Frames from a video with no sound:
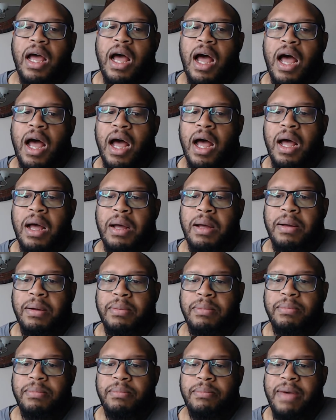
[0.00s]

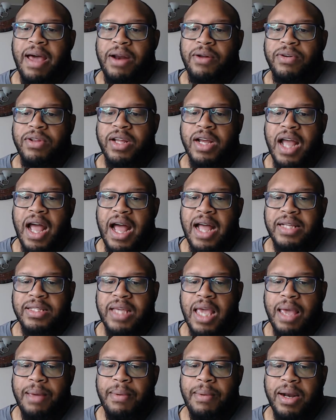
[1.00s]
Um, Battle of the Gods
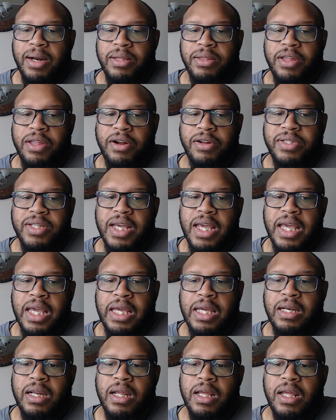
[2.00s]
came out in
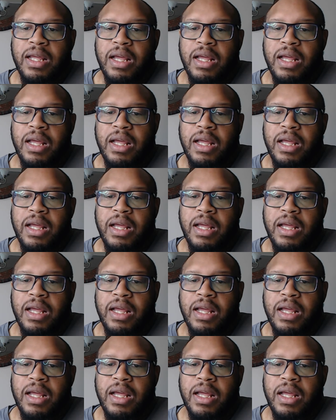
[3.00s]
13.